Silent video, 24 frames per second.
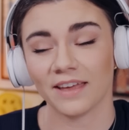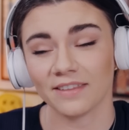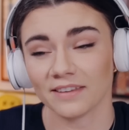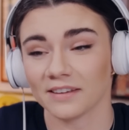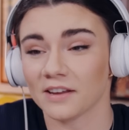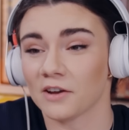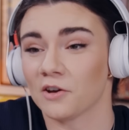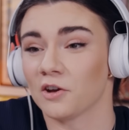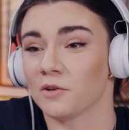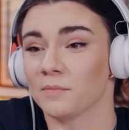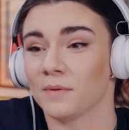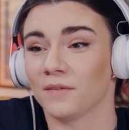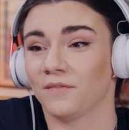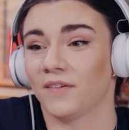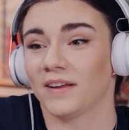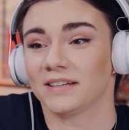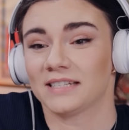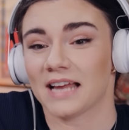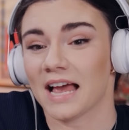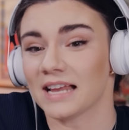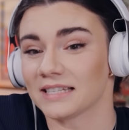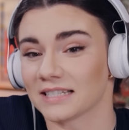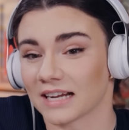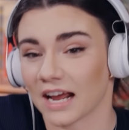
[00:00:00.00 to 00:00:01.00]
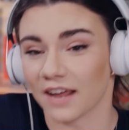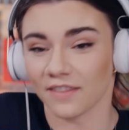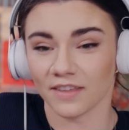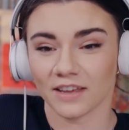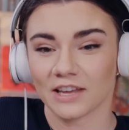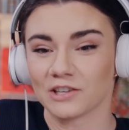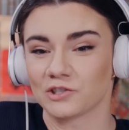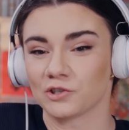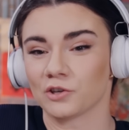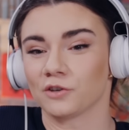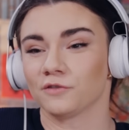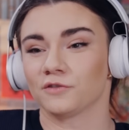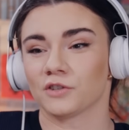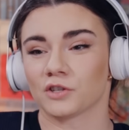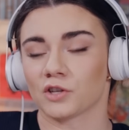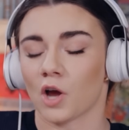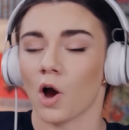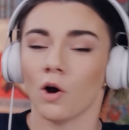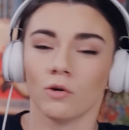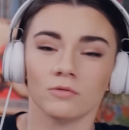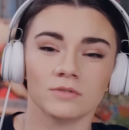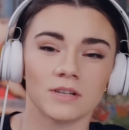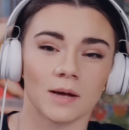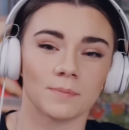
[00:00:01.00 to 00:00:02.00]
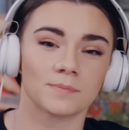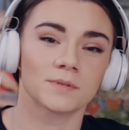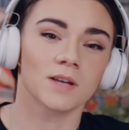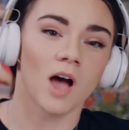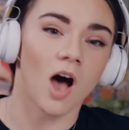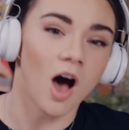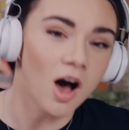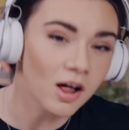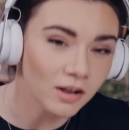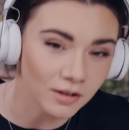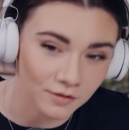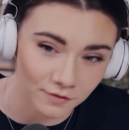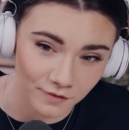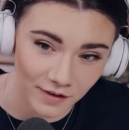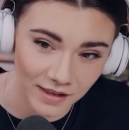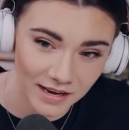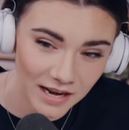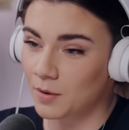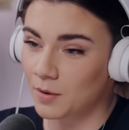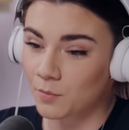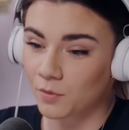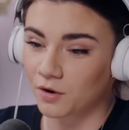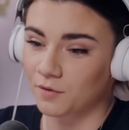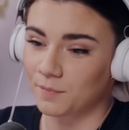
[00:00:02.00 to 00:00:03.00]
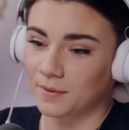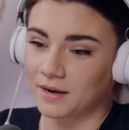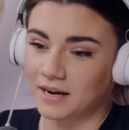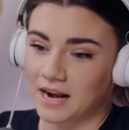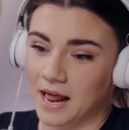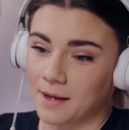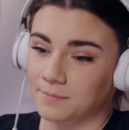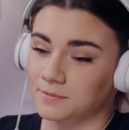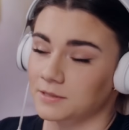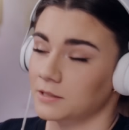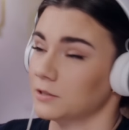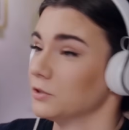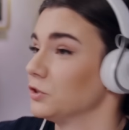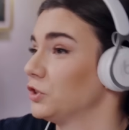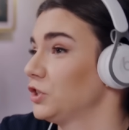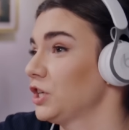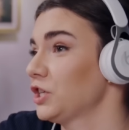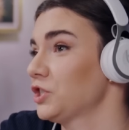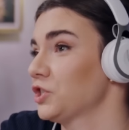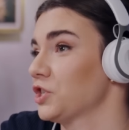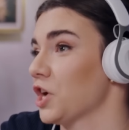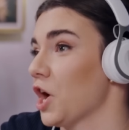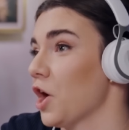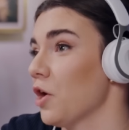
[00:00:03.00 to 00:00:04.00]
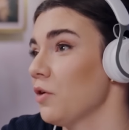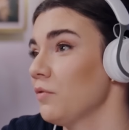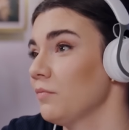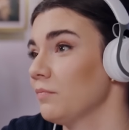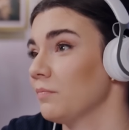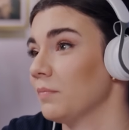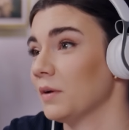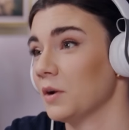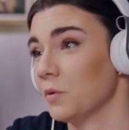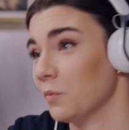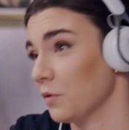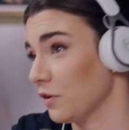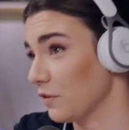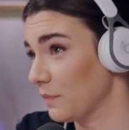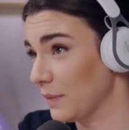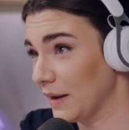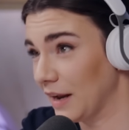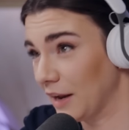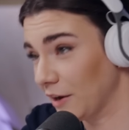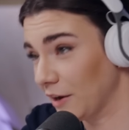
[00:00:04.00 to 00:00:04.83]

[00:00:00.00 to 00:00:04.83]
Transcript: I think it could have been fantastic. I think you should have just owned up to all of It would have been an absolute shit show, but it would have been